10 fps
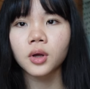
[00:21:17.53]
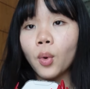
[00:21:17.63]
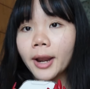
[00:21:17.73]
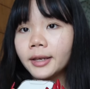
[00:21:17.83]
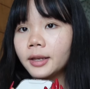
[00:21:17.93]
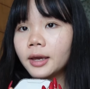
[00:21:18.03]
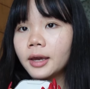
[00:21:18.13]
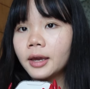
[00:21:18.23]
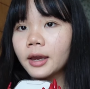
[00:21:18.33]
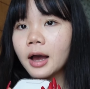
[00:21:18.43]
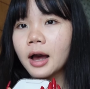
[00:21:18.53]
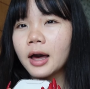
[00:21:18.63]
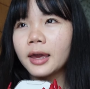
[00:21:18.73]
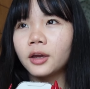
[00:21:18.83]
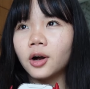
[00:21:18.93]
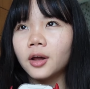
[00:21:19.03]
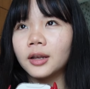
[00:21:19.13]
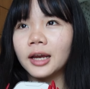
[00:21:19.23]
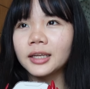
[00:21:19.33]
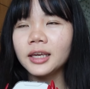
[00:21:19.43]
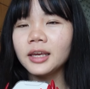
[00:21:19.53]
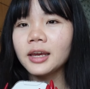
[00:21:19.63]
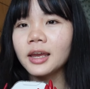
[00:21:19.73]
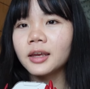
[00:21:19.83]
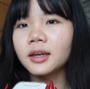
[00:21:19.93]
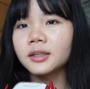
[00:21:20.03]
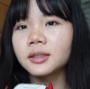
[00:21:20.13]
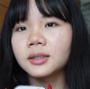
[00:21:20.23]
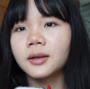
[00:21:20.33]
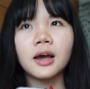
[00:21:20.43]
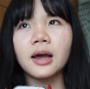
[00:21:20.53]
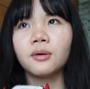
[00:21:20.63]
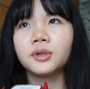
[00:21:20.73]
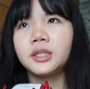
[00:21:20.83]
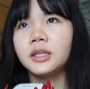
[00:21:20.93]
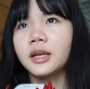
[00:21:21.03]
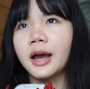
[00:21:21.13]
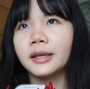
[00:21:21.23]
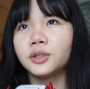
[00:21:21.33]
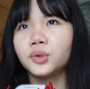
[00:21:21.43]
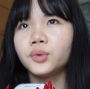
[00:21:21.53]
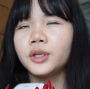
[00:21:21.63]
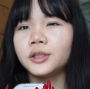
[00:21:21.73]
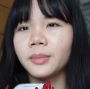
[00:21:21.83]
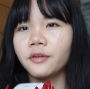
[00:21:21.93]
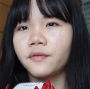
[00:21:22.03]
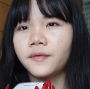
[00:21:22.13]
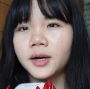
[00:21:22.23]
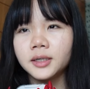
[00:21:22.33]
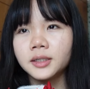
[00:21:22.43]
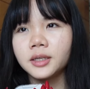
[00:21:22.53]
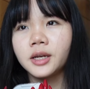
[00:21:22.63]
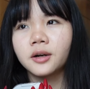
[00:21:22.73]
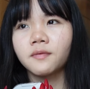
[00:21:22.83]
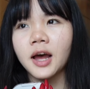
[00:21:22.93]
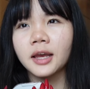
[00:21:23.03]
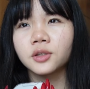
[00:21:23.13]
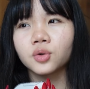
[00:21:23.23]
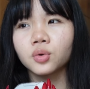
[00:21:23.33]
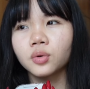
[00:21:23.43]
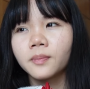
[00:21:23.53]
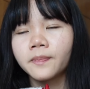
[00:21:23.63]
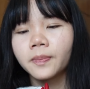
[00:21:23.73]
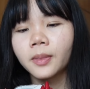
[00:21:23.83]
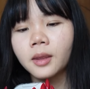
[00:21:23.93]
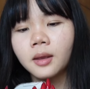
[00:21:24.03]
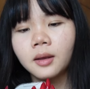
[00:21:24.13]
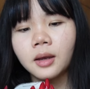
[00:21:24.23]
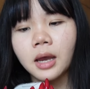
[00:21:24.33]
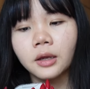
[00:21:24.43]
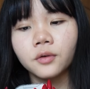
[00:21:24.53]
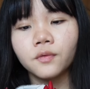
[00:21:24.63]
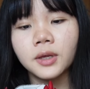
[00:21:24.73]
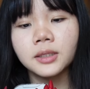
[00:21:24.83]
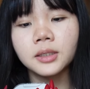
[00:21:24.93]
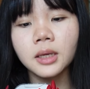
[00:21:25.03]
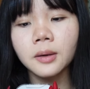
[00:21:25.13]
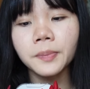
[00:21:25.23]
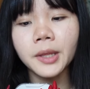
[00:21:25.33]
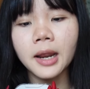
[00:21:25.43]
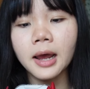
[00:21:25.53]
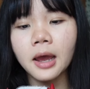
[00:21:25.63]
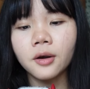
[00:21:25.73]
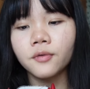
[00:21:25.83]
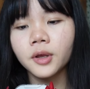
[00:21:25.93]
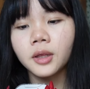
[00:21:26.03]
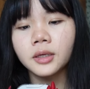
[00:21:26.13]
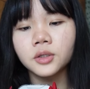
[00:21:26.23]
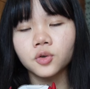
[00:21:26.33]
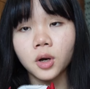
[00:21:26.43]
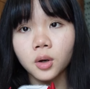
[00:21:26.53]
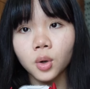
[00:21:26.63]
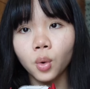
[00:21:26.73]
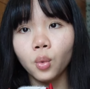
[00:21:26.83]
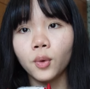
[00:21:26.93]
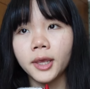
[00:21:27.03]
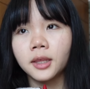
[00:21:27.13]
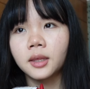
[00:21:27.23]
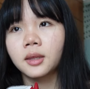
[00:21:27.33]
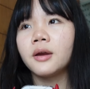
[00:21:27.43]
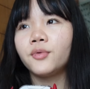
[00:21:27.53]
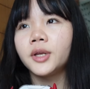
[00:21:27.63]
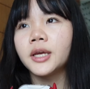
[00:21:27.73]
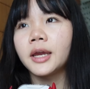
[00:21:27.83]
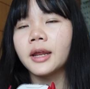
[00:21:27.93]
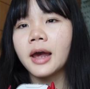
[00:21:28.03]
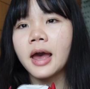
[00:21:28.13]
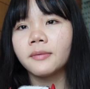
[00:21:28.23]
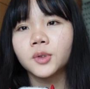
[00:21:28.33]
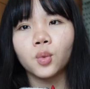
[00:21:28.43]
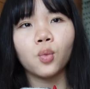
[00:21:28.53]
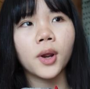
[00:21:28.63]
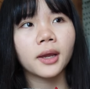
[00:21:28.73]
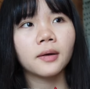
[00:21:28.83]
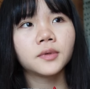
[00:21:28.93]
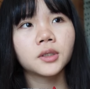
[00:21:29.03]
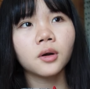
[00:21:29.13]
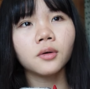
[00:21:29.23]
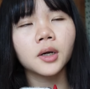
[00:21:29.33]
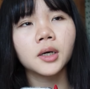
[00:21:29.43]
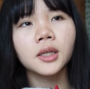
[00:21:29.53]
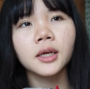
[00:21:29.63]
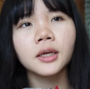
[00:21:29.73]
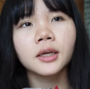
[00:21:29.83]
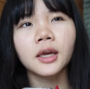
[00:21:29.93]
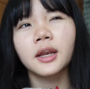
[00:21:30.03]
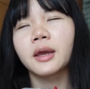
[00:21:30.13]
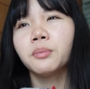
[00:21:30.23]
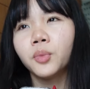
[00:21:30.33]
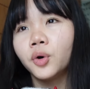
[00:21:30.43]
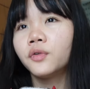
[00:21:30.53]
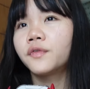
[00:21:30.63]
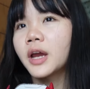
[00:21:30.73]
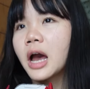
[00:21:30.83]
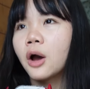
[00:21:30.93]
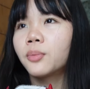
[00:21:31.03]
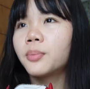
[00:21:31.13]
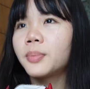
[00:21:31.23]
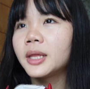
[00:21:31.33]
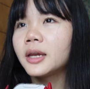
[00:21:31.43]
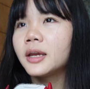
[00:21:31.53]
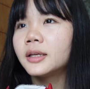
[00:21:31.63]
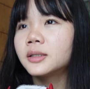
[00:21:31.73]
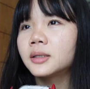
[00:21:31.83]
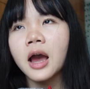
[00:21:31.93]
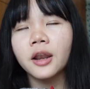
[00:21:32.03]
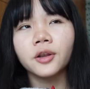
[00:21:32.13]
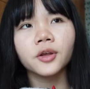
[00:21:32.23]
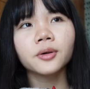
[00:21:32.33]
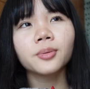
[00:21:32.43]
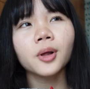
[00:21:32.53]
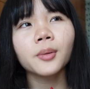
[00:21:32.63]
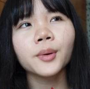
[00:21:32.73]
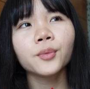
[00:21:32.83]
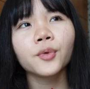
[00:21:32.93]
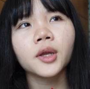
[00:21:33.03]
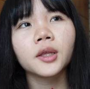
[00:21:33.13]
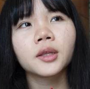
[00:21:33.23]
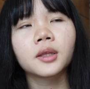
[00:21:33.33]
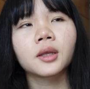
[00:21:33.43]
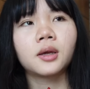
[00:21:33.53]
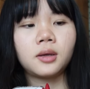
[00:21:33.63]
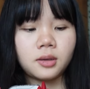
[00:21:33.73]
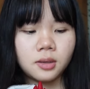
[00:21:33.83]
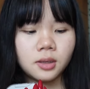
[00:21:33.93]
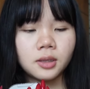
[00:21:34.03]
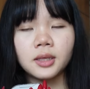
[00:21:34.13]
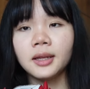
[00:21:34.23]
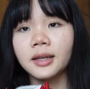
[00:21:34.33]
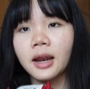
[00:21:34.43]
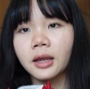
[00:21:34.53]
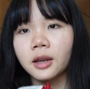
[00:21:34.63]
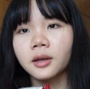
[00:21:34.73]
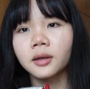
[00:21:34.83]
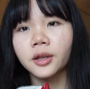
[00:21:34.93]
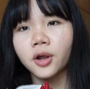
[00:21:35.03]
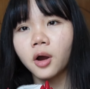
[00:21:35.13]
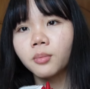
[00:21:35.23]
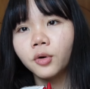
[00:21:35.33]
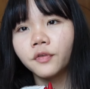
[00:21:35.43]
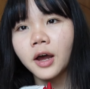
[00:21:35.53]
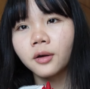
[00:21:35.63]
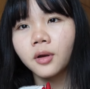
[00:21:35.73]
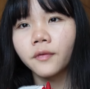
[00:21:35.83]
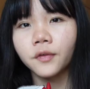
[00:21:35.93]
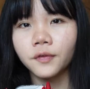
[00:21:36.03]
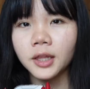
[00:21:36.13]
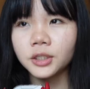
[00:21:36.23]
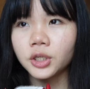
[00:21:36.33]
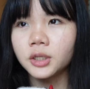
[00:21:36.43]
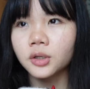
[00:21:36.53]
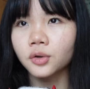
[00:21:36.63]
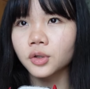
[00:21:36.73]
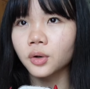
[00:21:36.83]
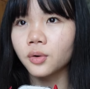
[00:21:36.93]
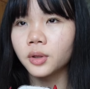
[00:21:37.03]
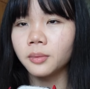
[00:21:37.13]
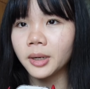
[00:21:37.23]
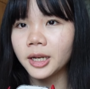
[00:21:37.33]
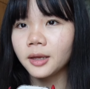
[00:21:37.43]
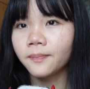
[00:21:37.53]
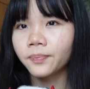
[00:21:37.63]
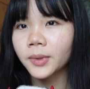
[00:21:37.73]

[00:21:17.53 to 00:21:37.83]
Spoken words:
One day I got lucky, I guess. I was in high school. It's my first year of high school. I convinced him that I really struggle with every day that I have to wake up so early. Can I move out, please? Another problem with the thing that I cannot move out of the village is also the money.